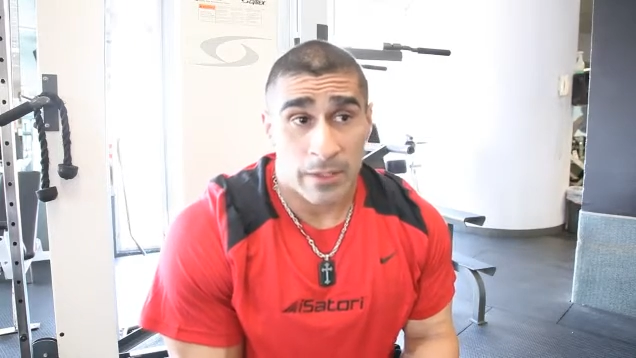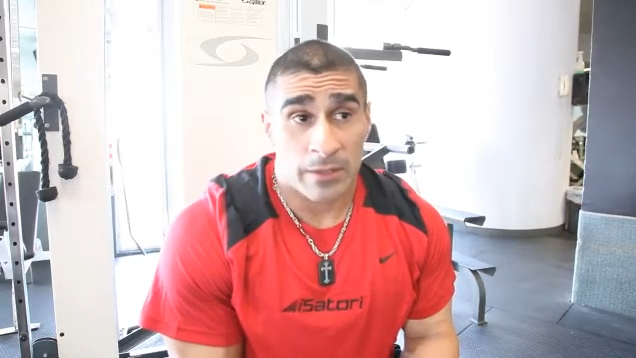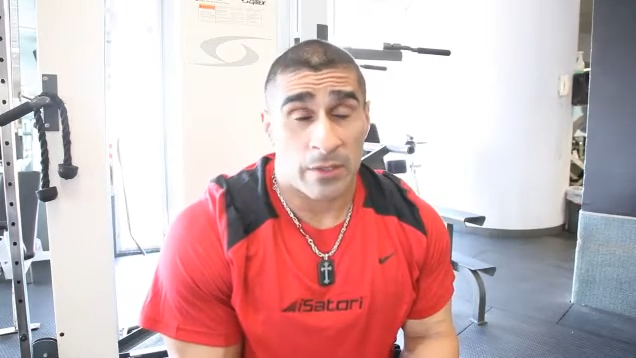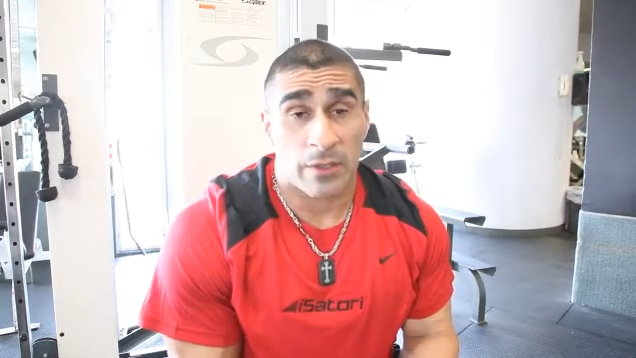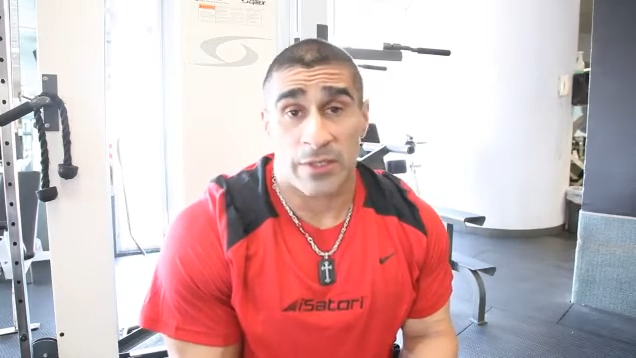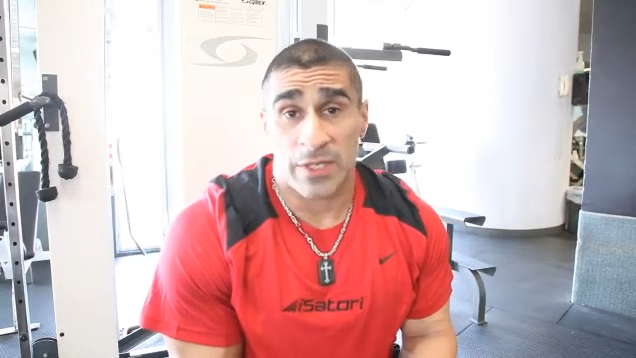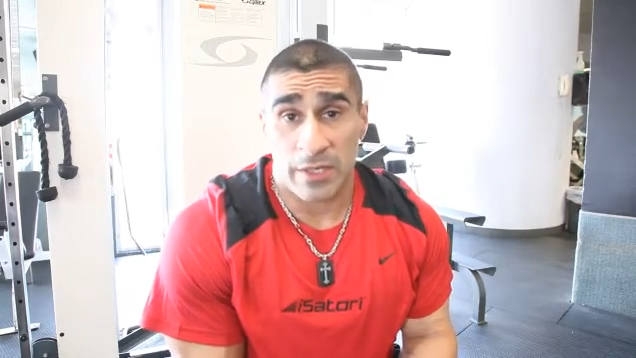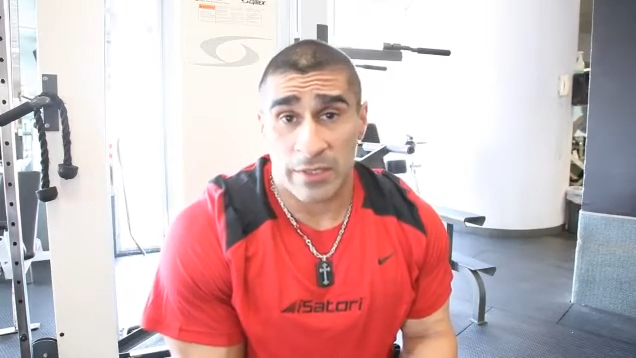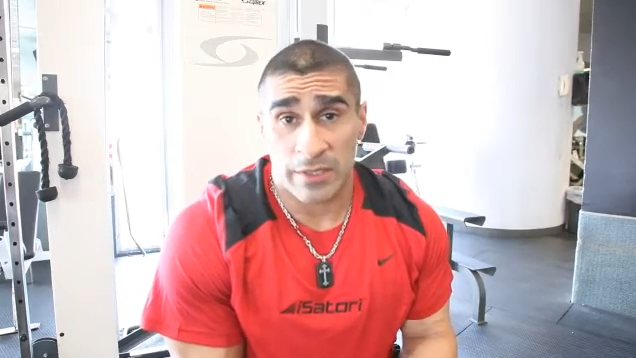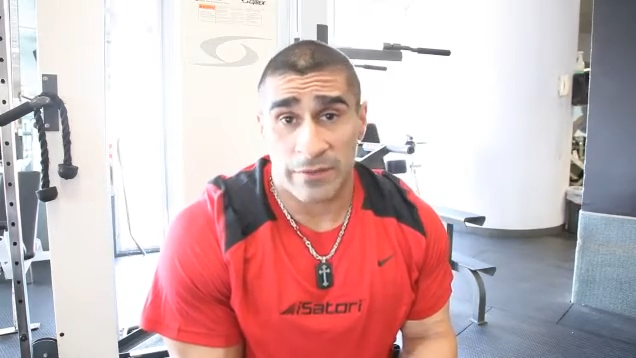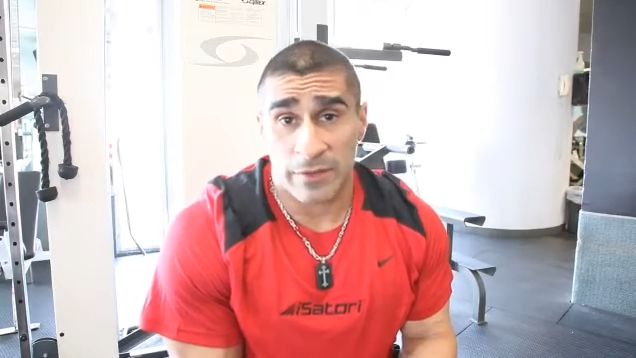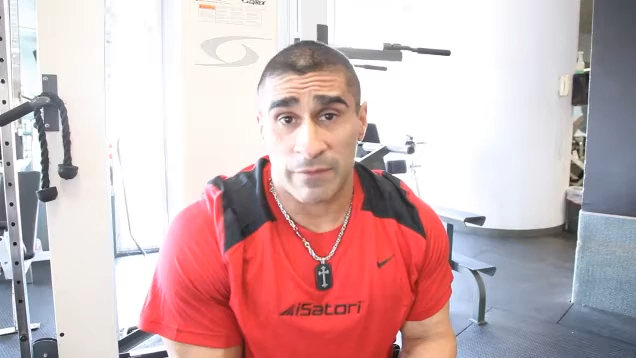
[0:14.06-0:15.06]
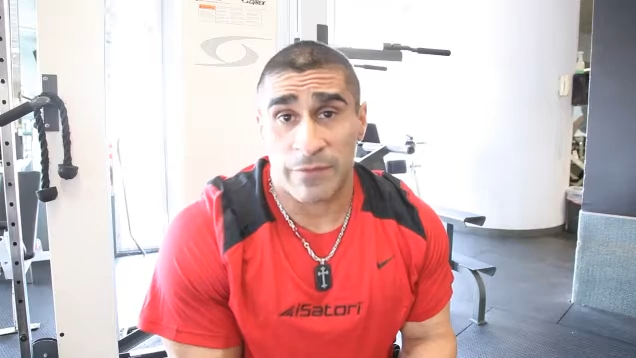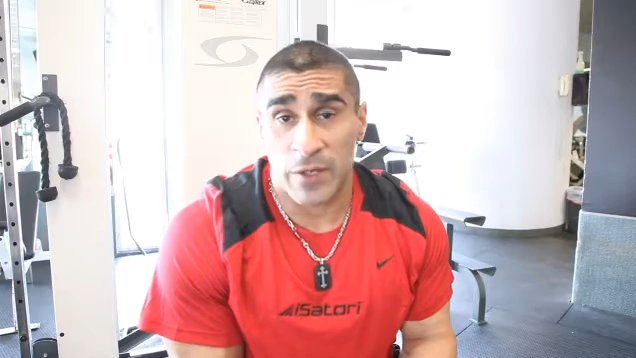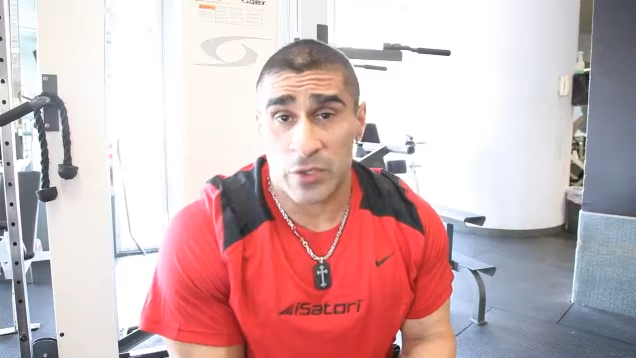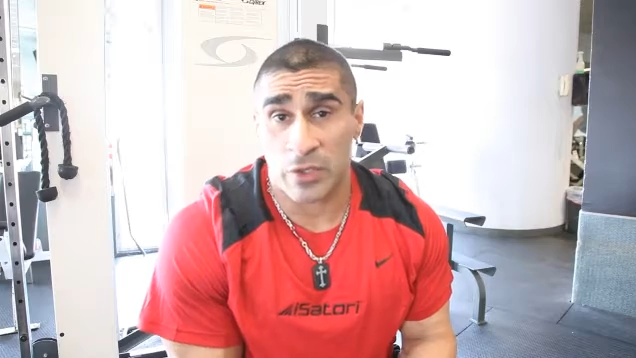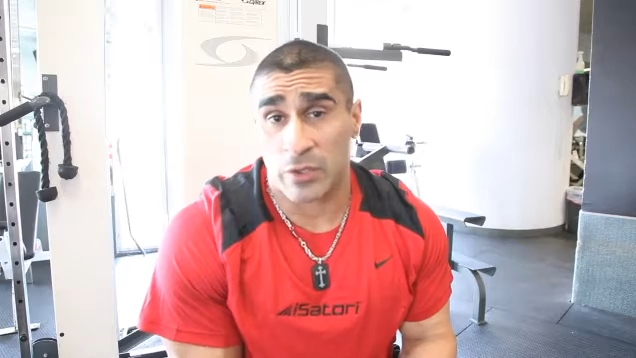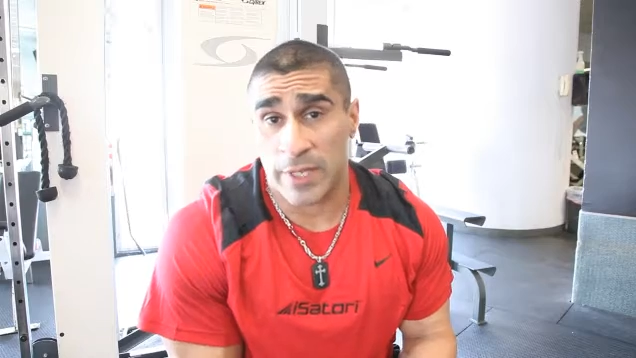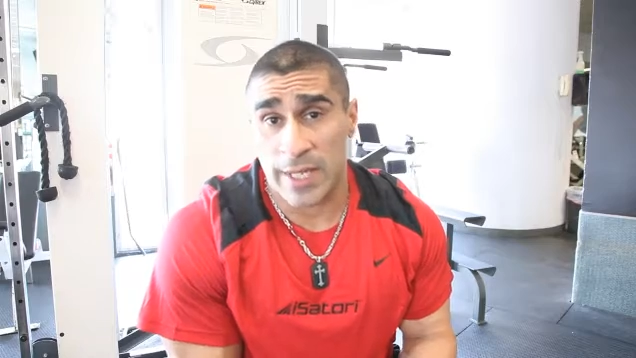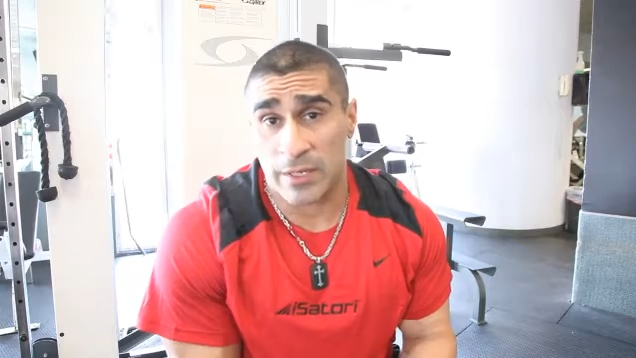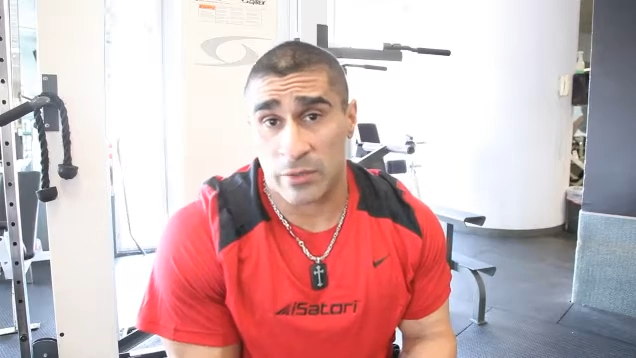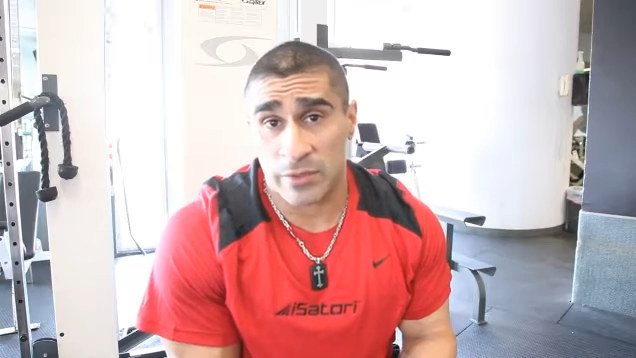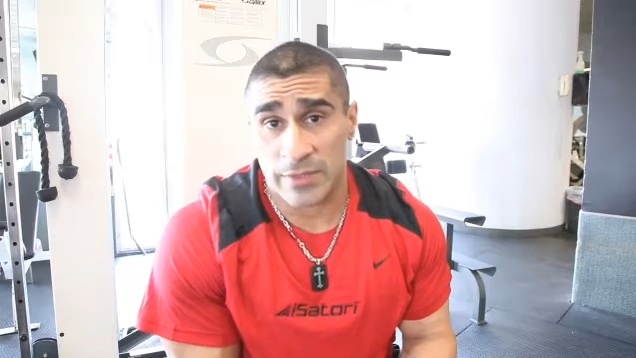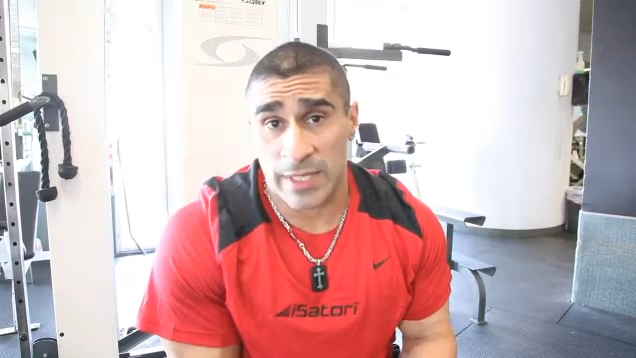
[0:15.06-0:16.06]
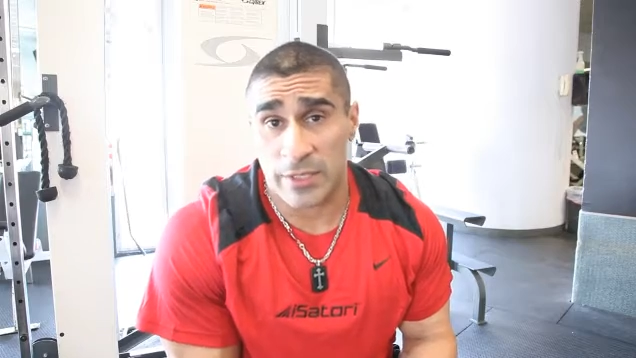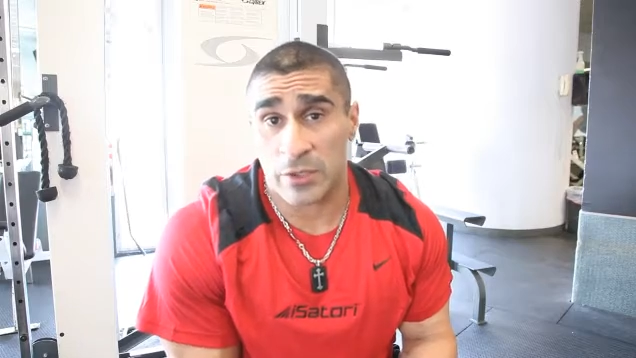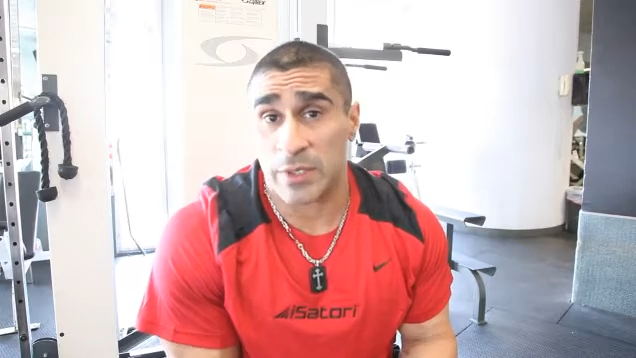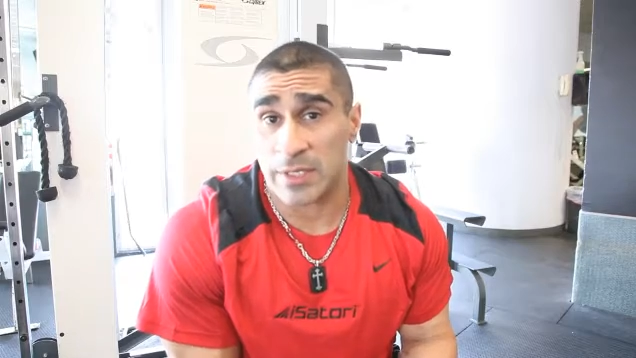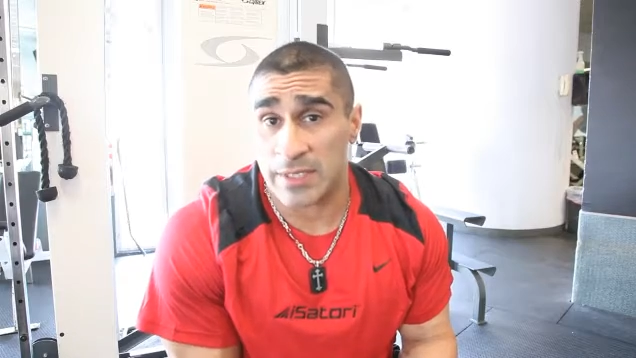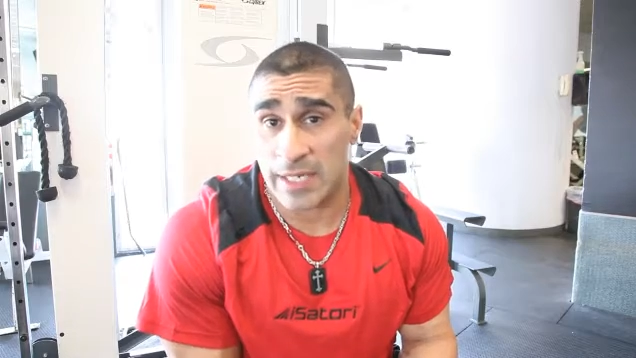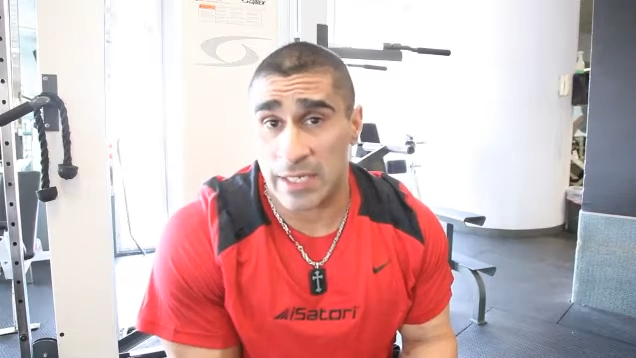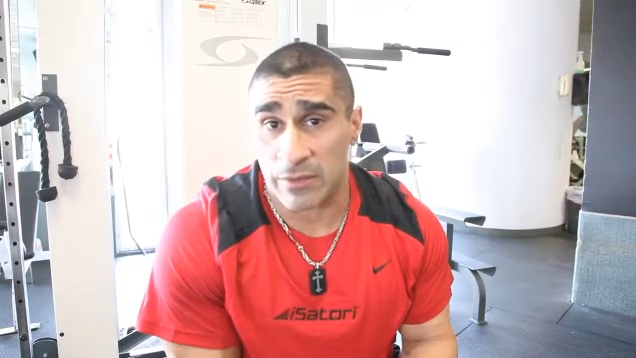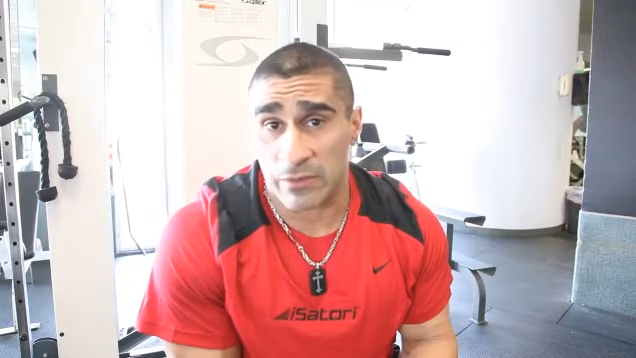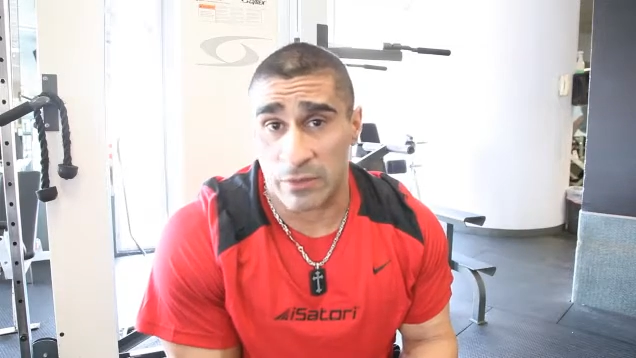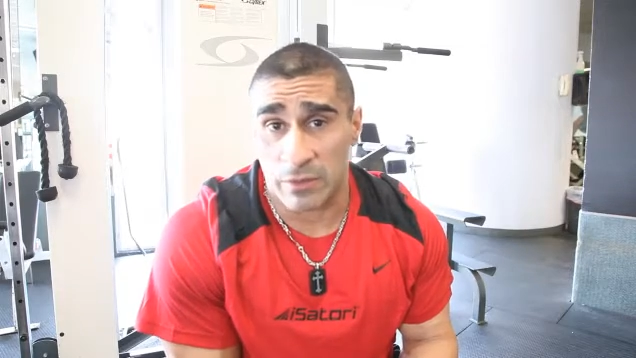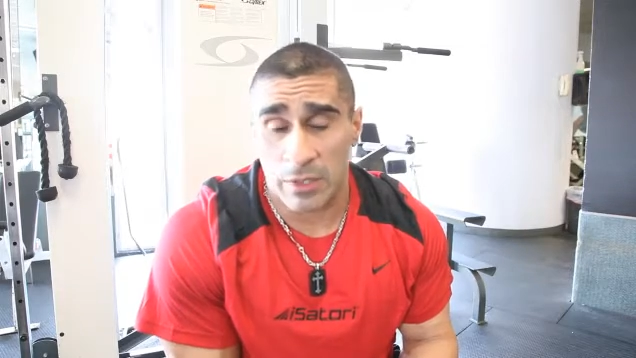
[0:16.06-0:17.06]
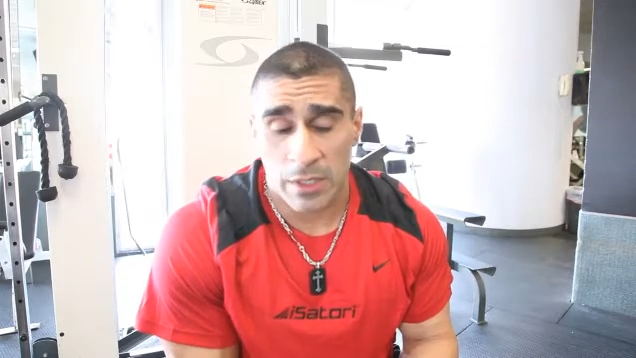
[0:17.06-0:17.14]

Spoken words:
there are a ton of different functional angles that you can take it through.